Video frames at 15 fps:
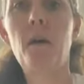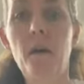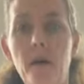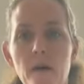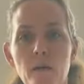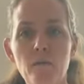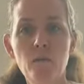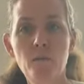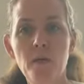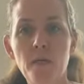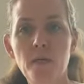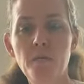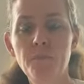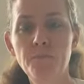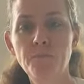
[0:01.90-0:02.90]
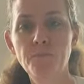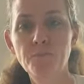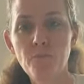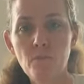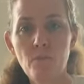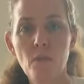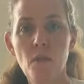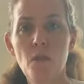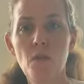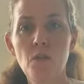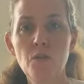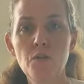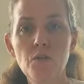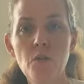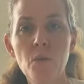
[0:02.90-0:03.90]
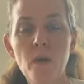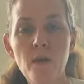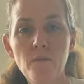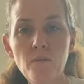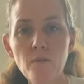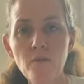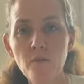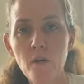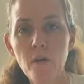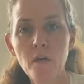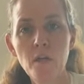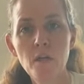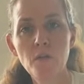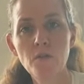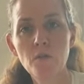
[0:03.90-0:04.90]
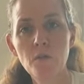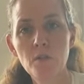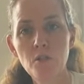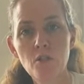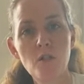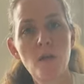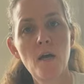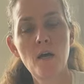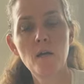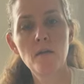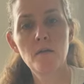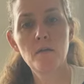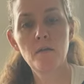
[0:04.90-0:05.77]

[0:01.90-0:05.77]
Hi everybody. So every Friday I do this chat